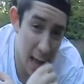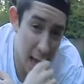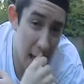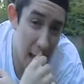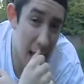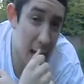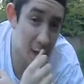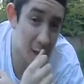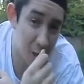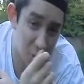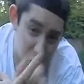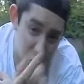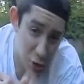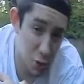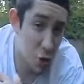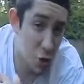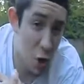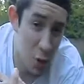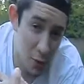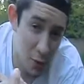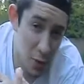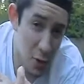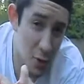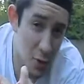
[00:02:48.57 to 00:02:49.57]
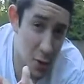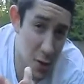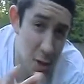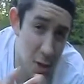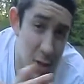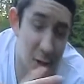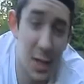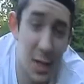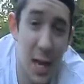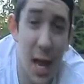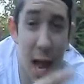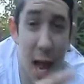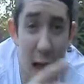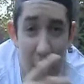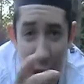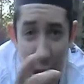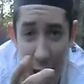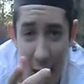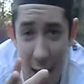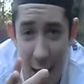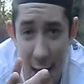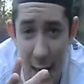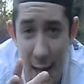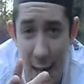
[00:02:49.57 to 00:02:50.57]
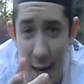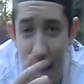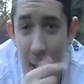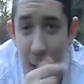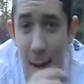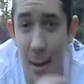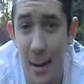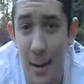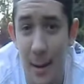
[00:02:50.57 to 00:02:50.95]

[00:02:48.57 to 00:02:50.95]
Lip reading: and Soviet Unions and